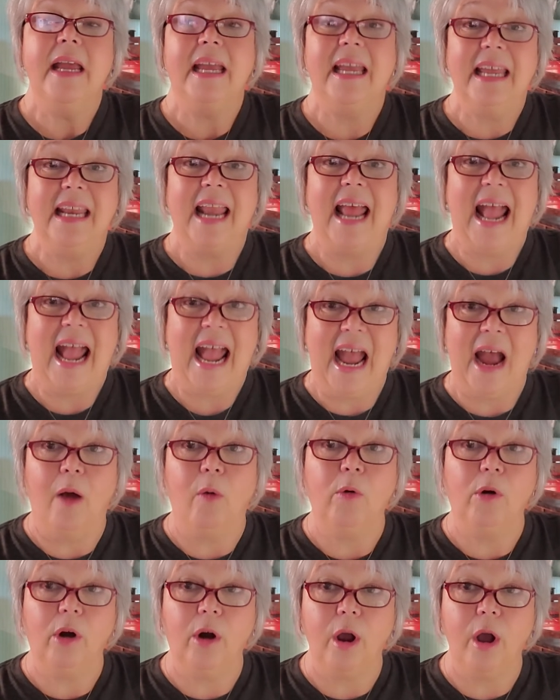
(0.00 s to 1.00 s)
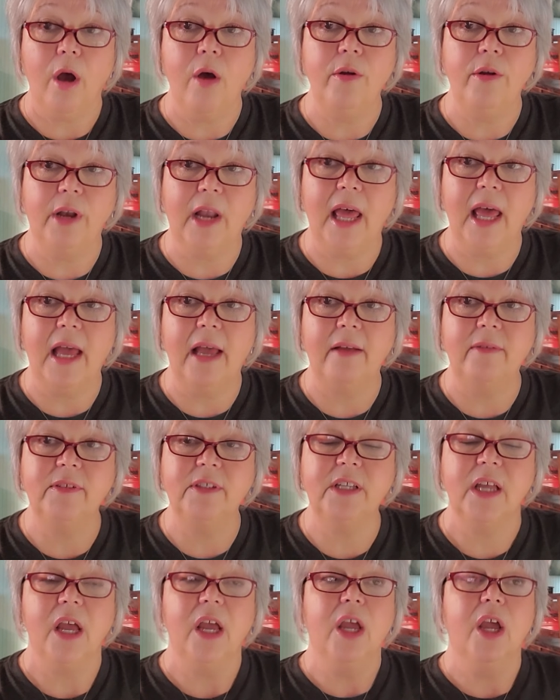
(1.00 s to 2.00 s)
in our own
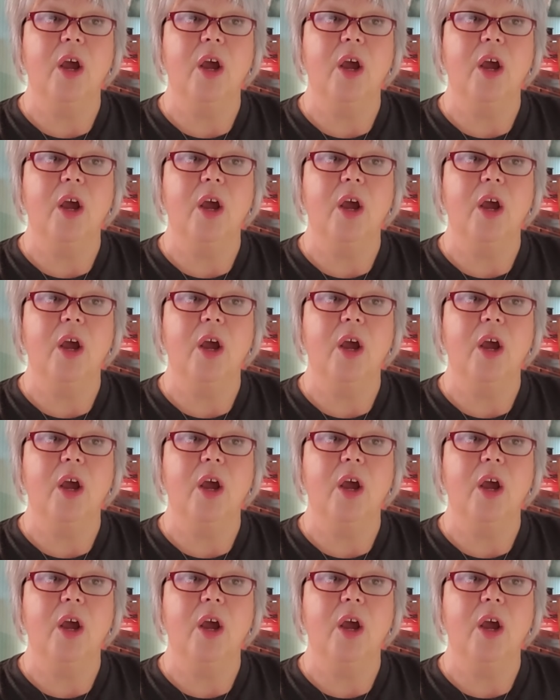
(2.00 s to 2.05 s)
lives,